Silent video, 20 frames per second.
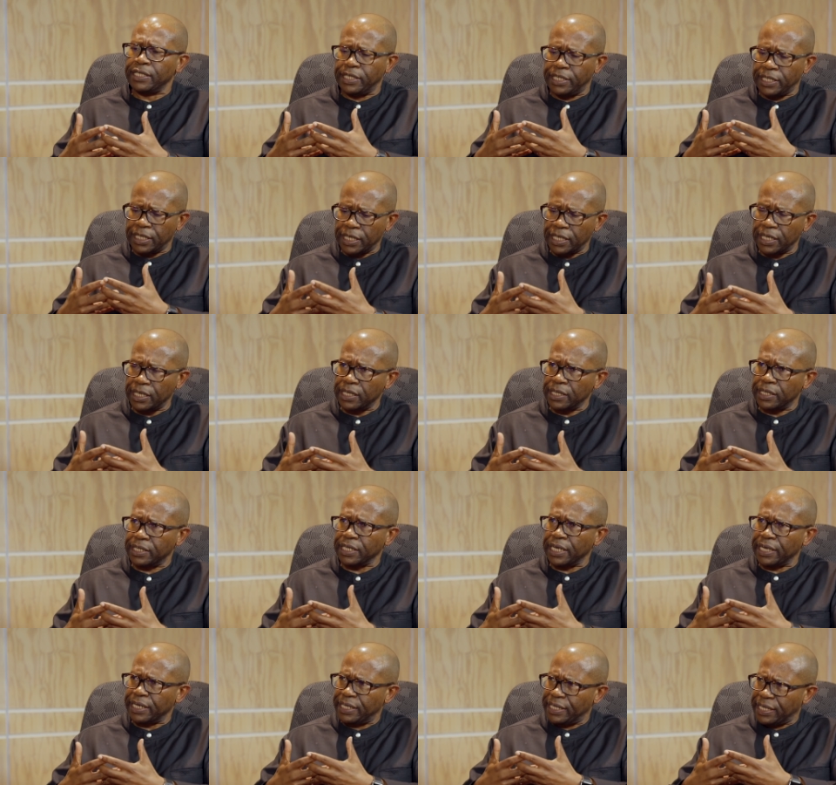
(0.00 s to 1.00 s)
did,
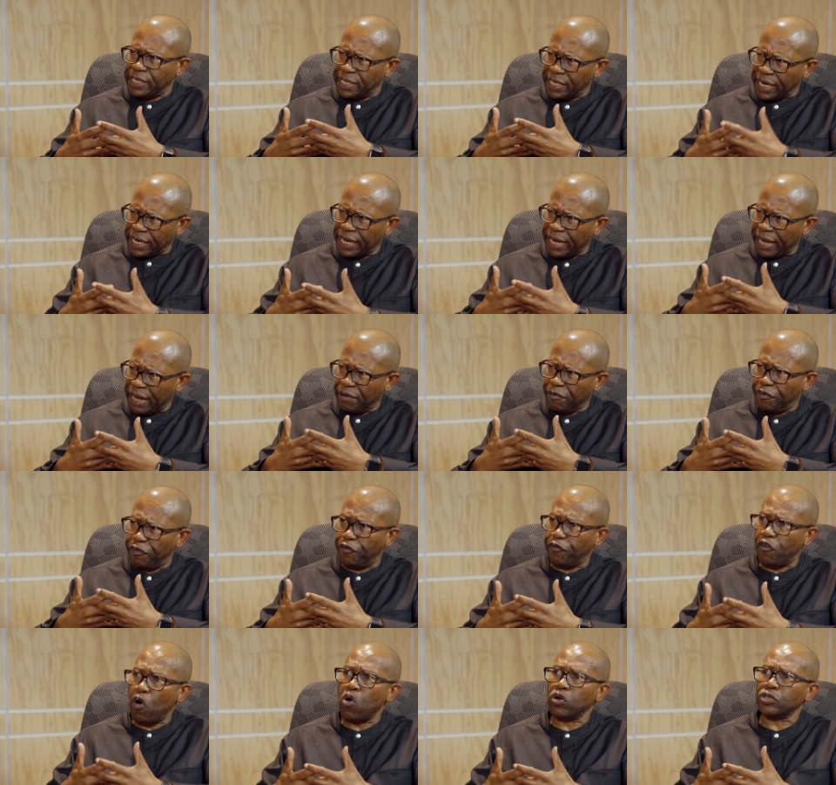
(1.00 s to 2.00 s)
it really
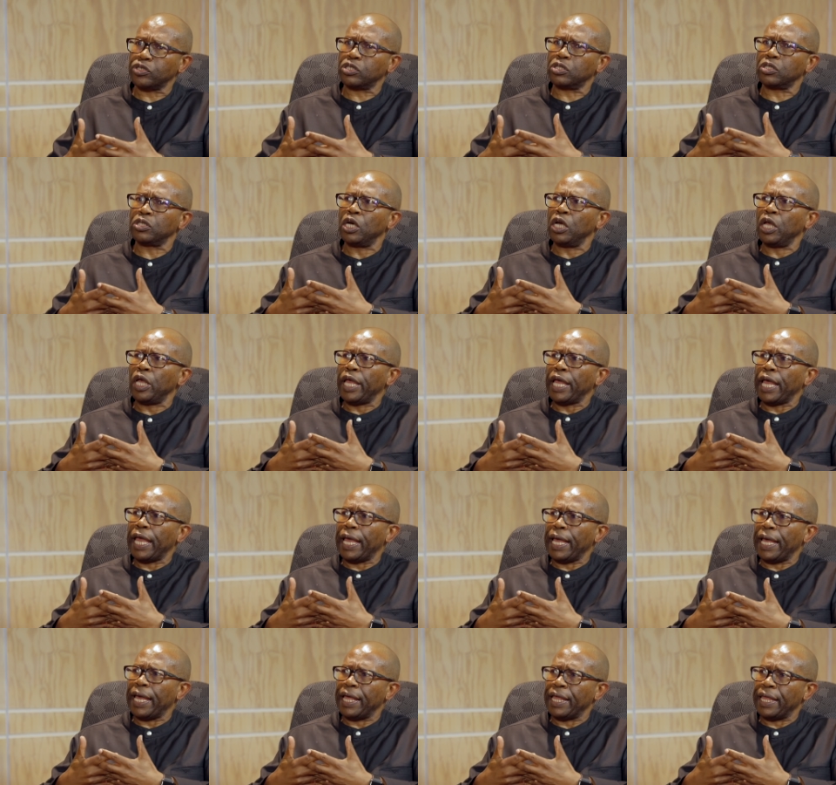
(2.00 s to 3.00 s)
enforced
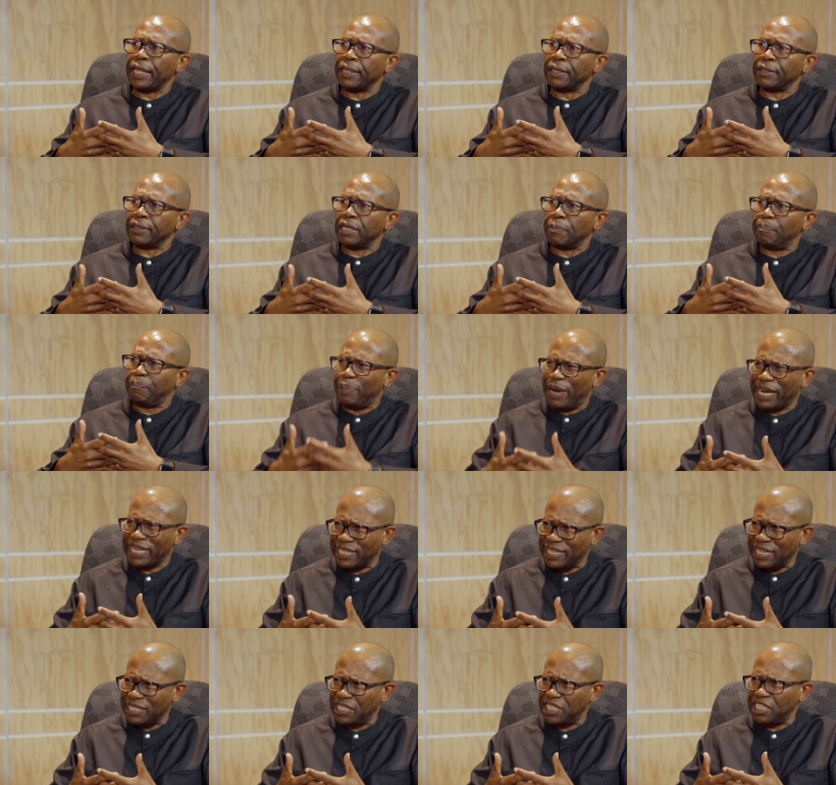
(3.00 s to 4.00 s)
the
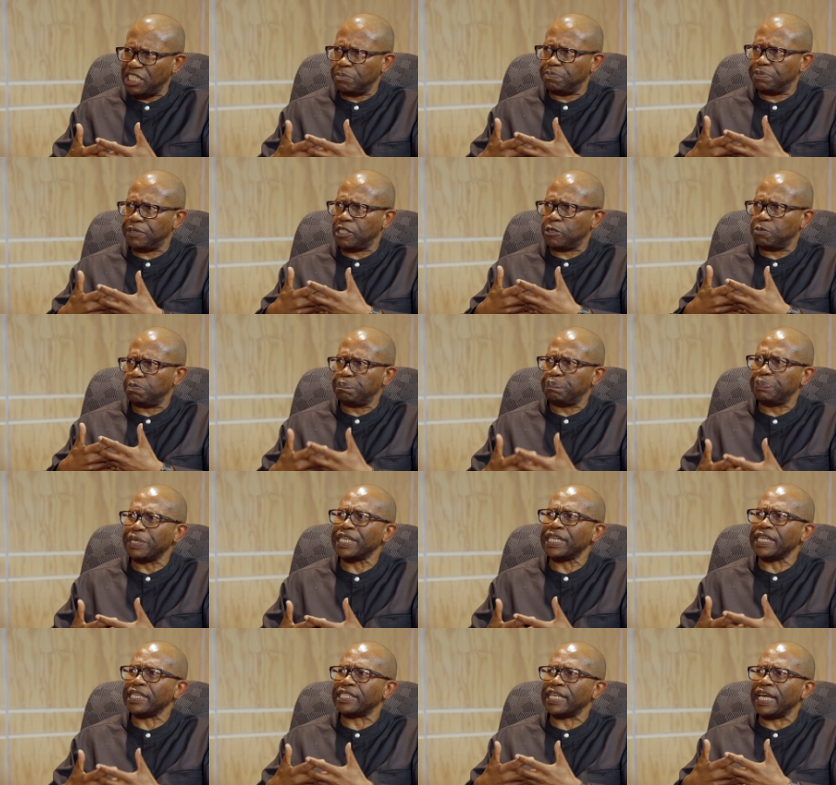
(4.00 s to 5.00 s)
partnership
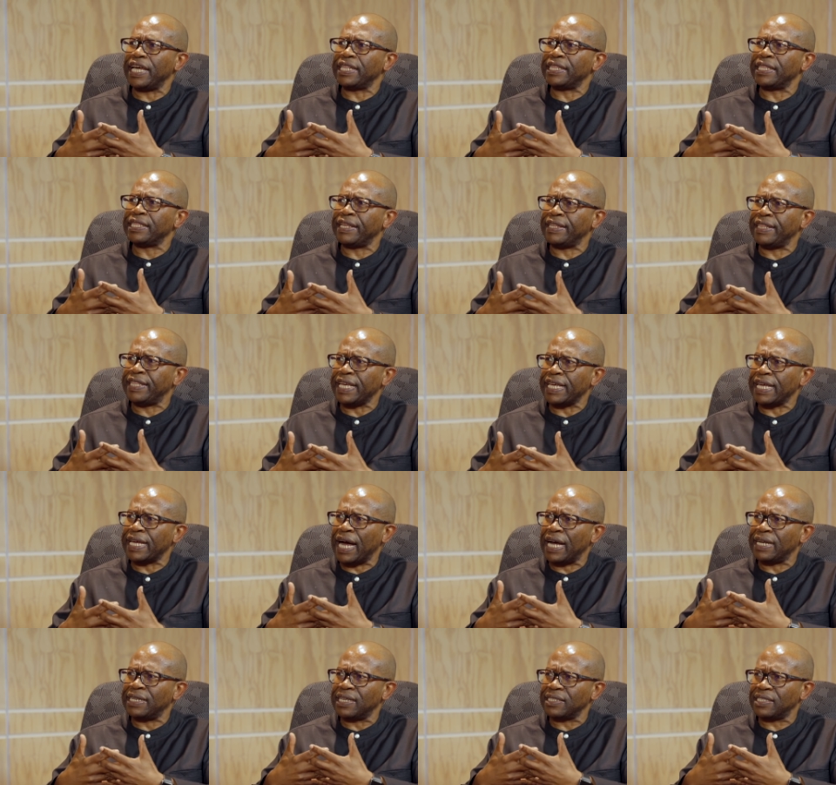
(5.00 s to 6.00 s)
spirit and the
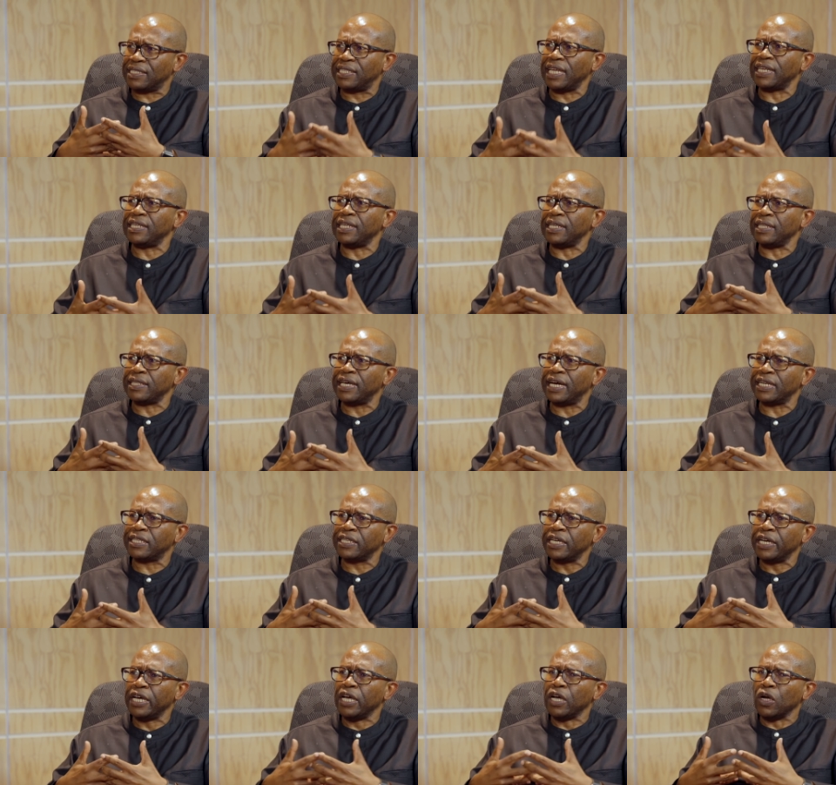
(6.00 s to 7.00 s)
understanding that
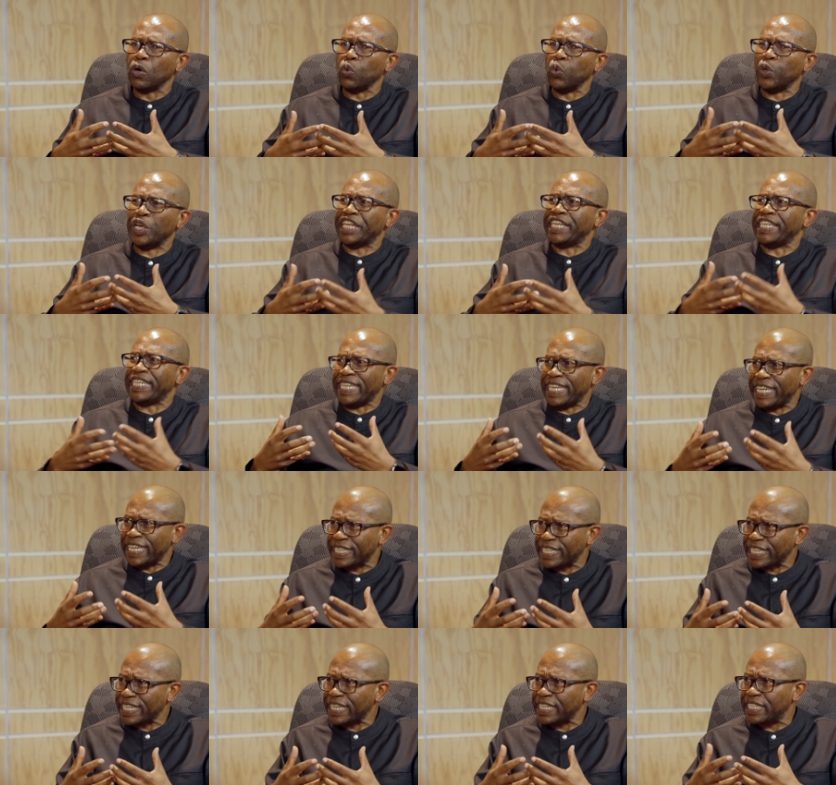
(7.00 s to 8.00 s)
we
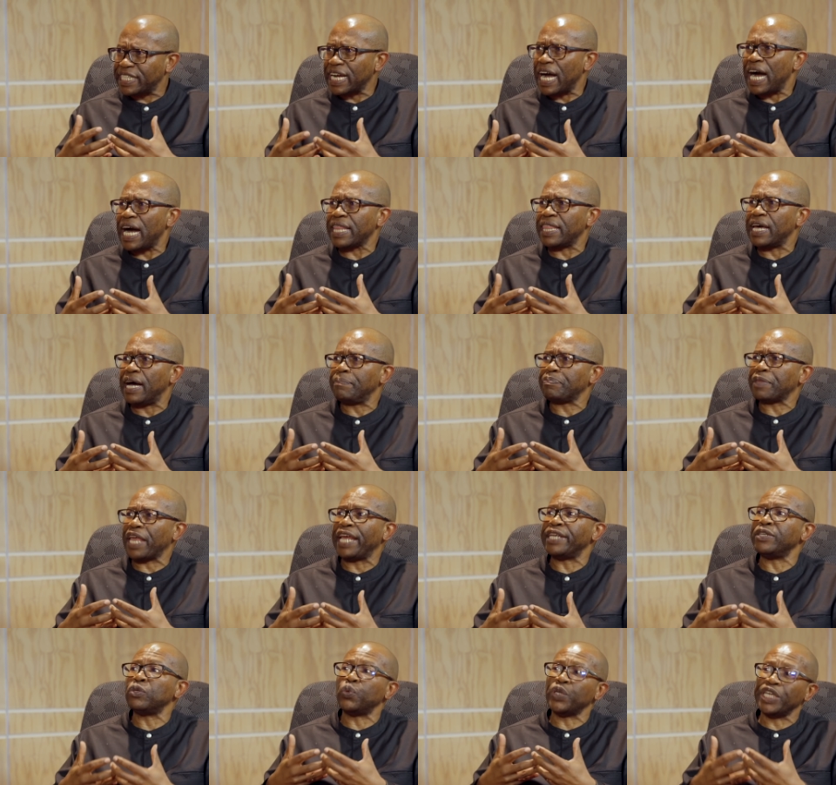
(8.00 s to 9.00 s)
need each other,
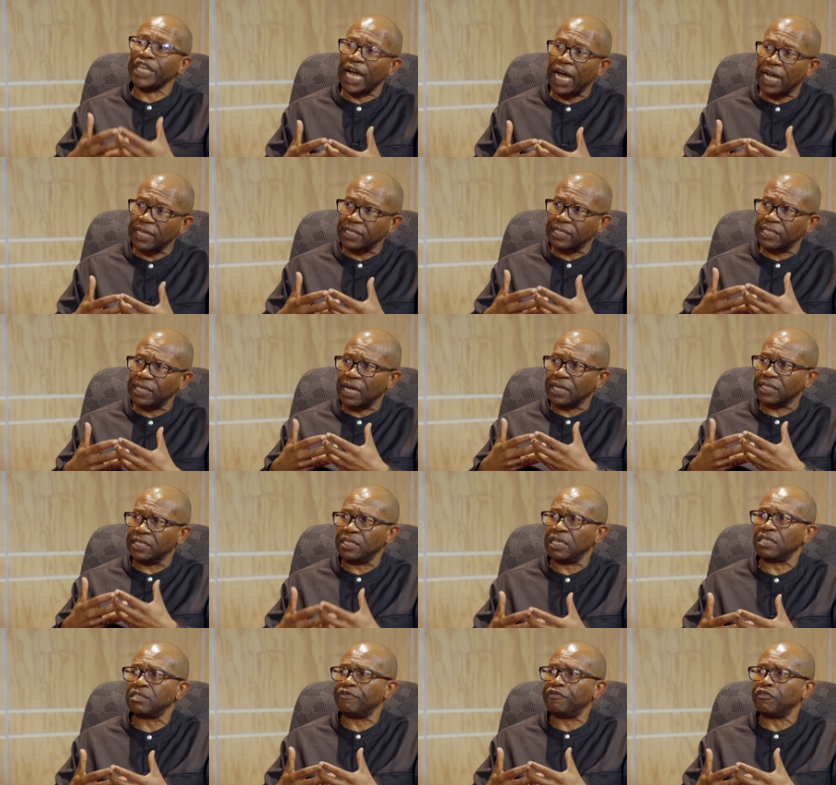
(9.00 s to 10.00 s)
and we are
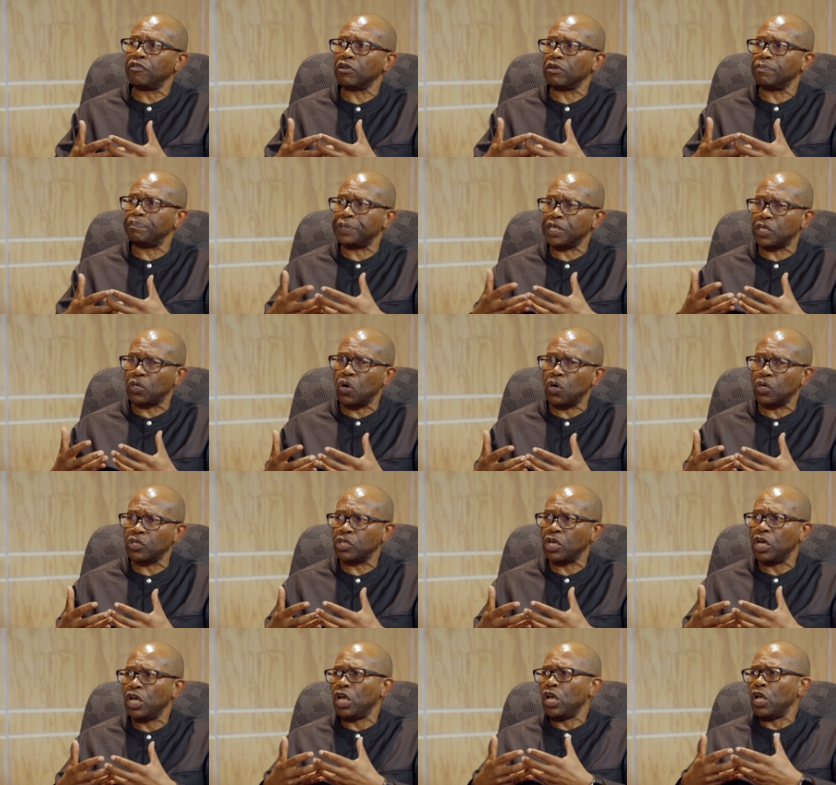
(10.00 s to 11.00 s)
successful
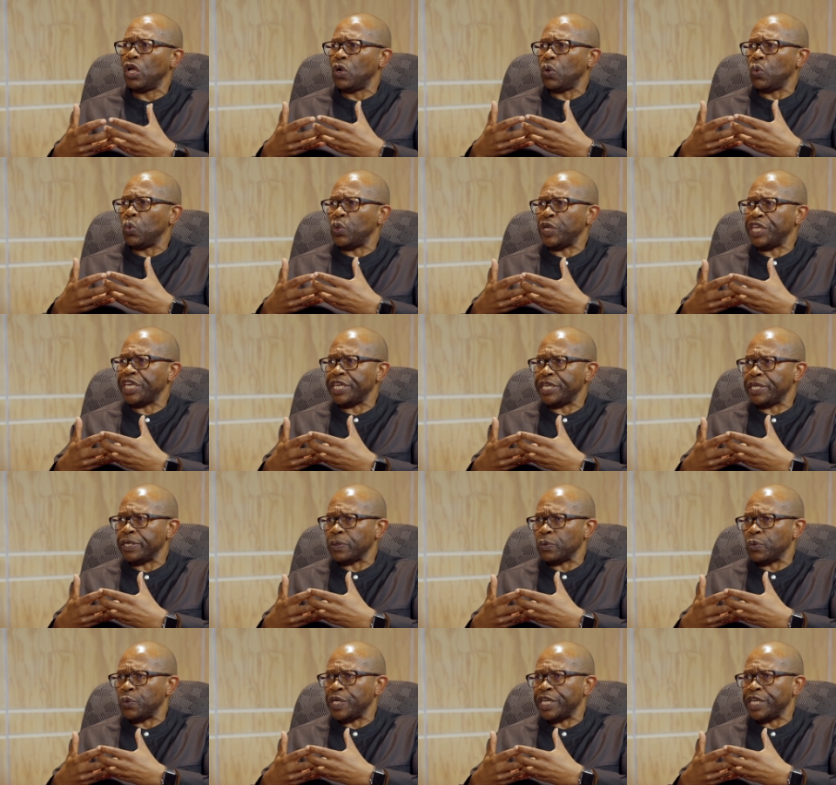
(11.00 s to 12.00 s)
because we